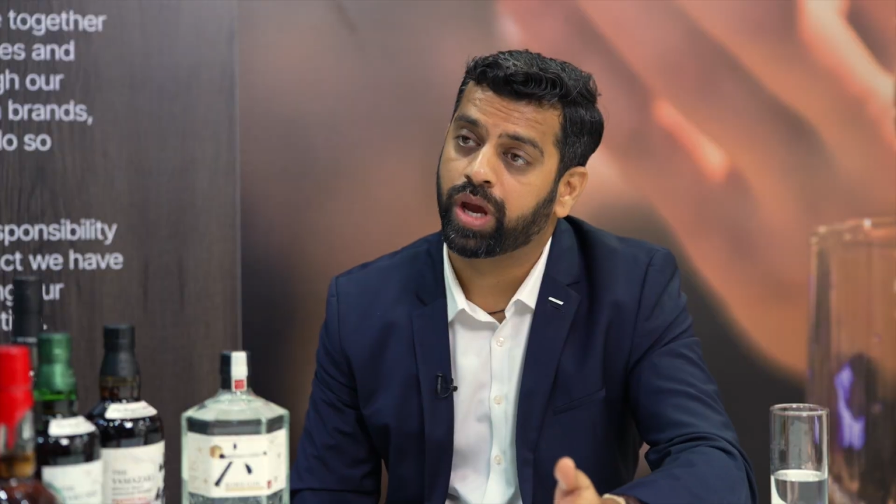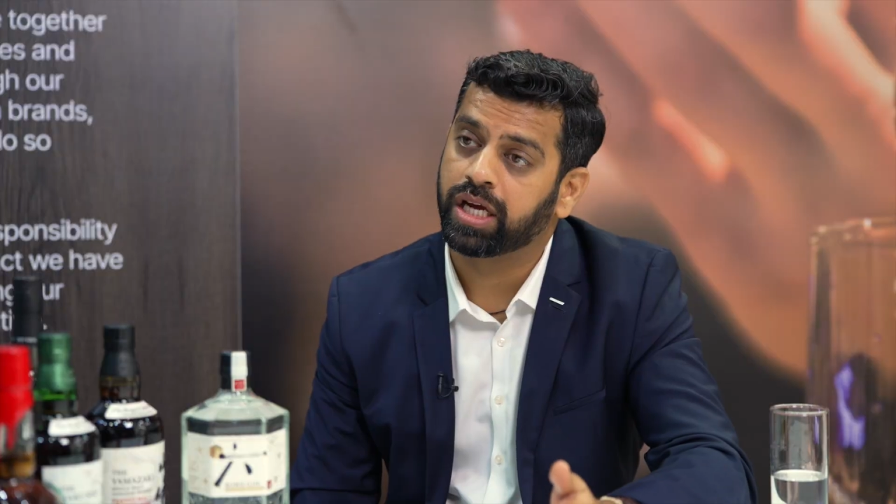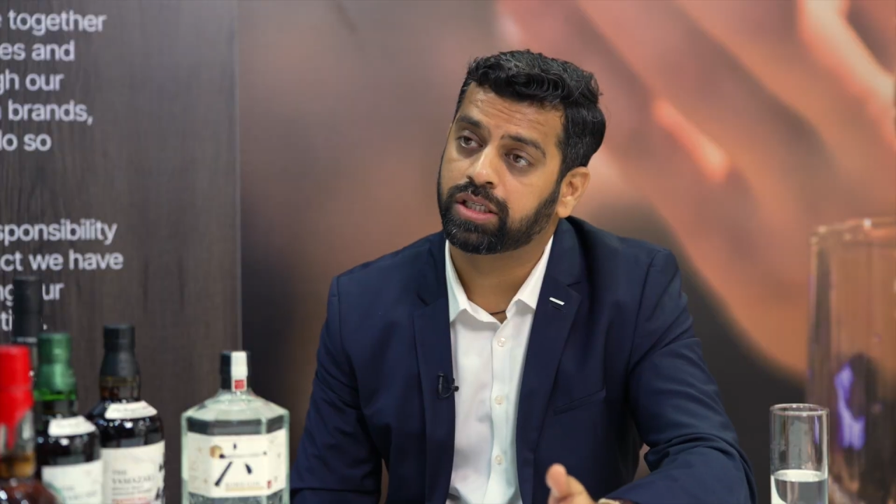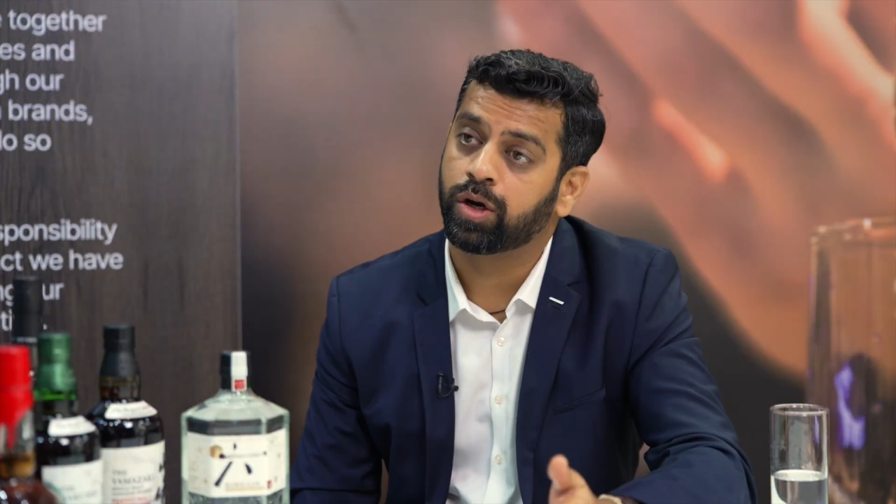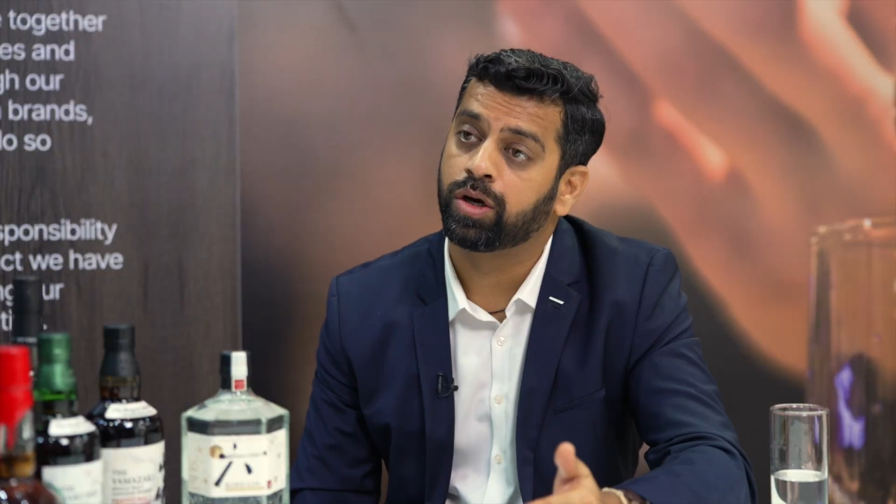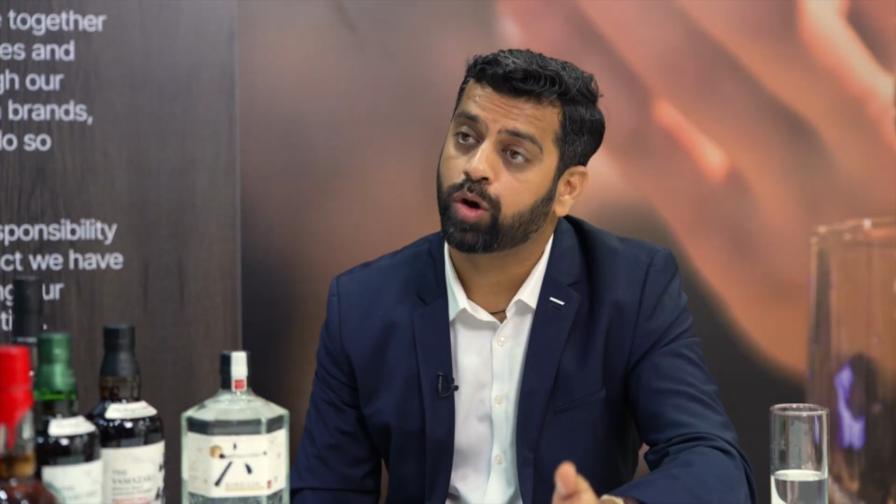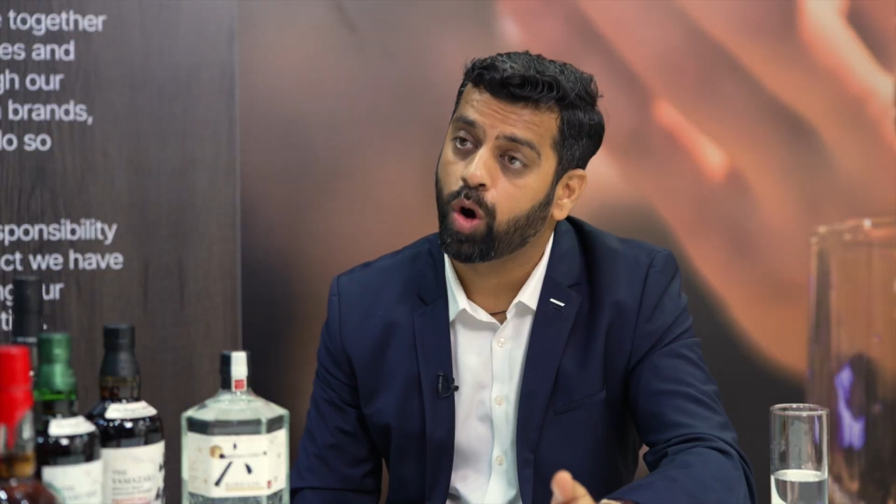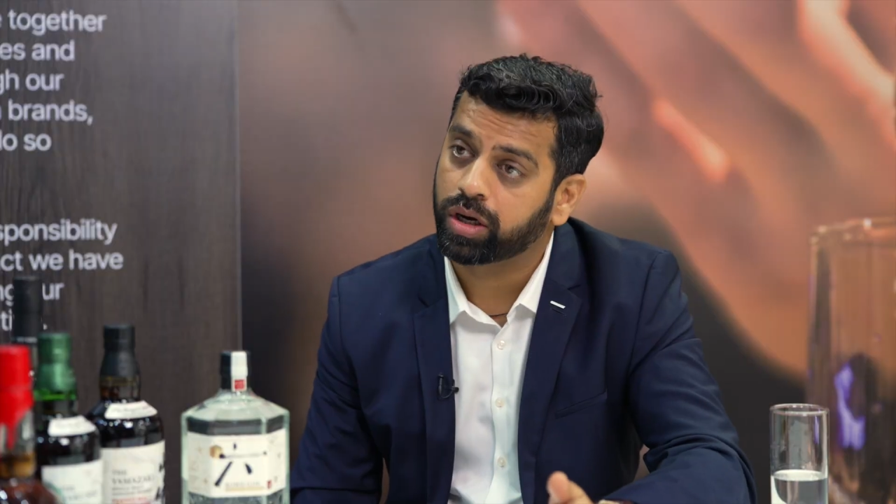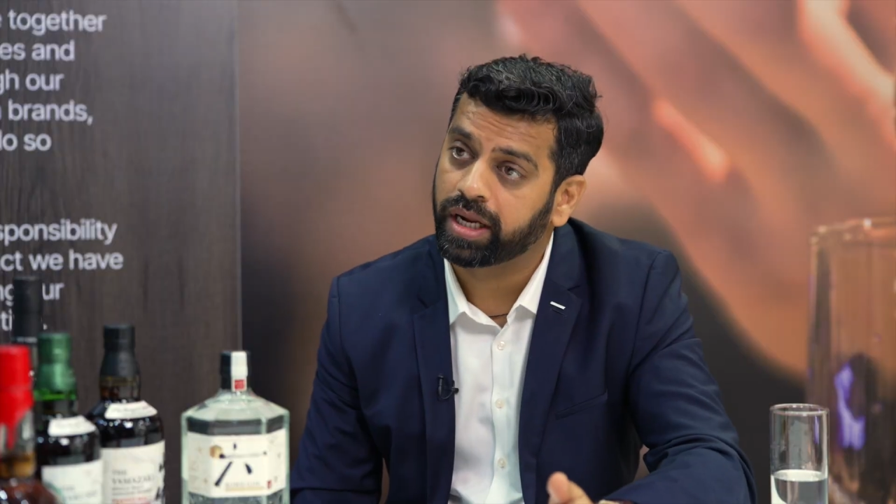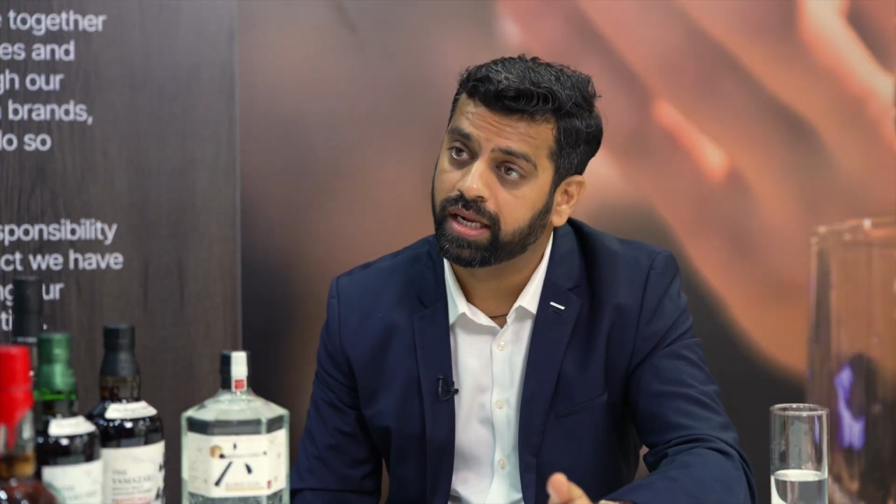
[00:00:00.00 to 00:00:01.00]
occasion on
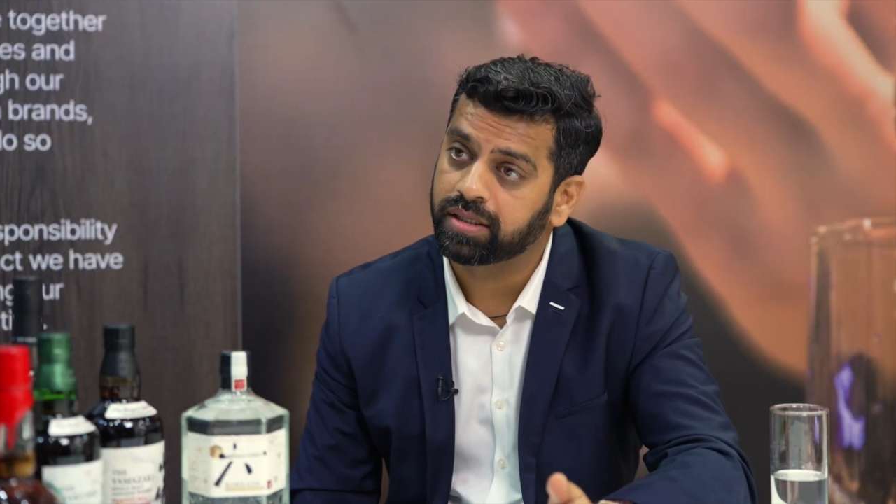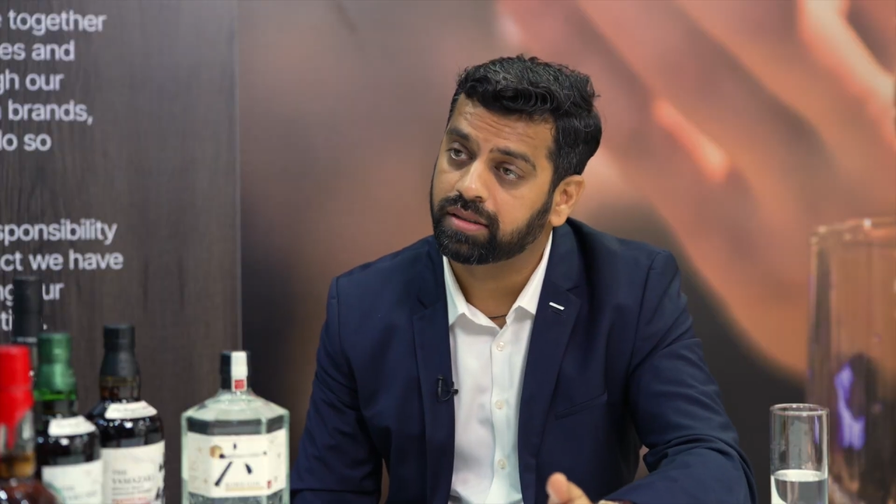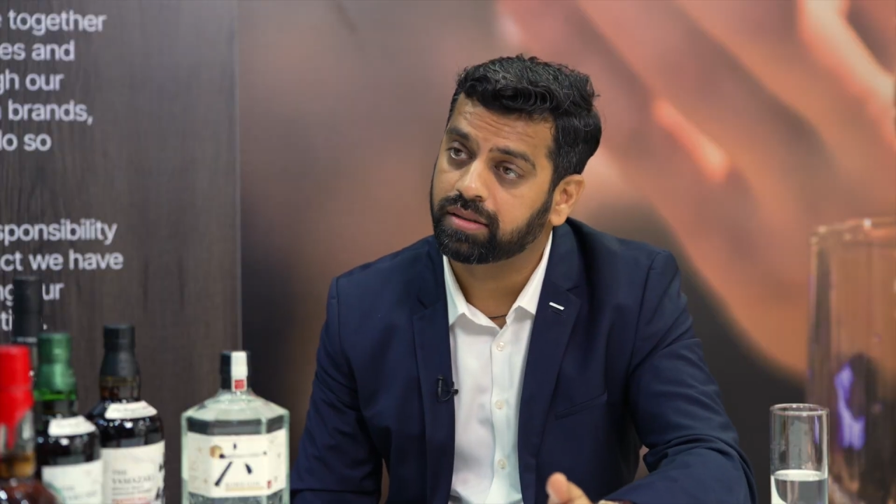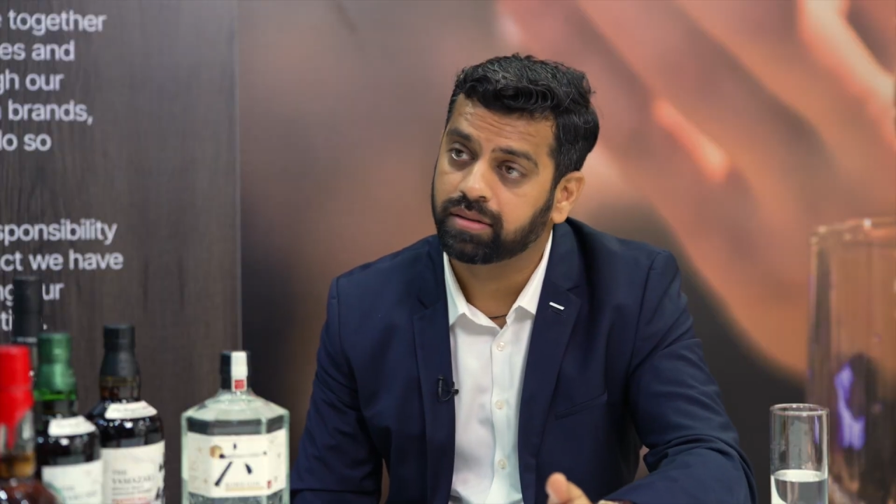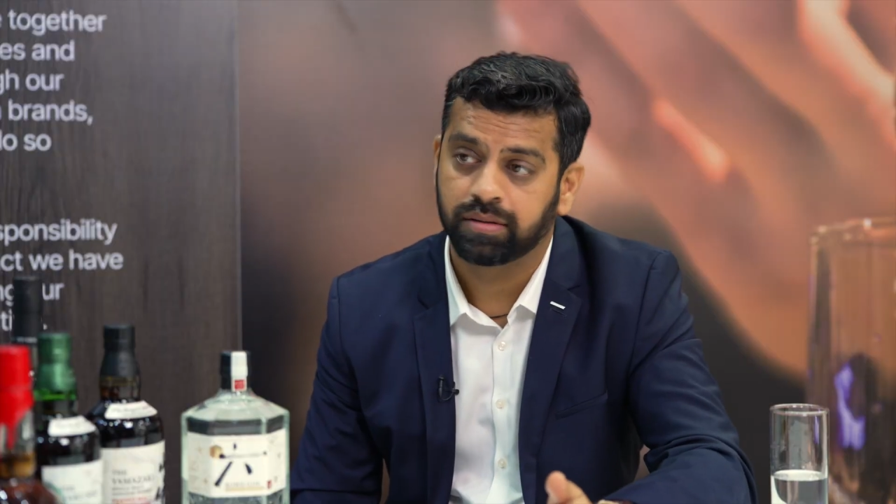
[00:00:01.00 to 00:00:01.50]
cocktails.